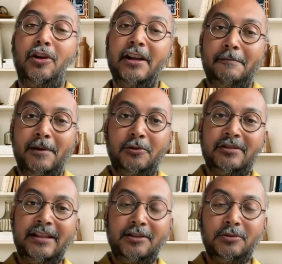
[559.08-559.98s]
you're not able to
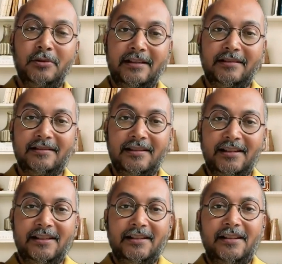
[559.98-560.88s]
stick to it,
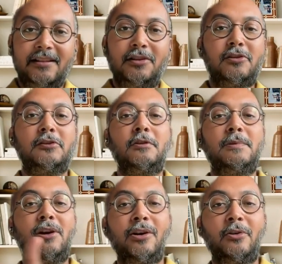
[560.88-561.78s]
you'll
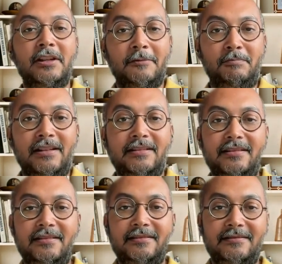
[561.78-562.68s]
be all over the place.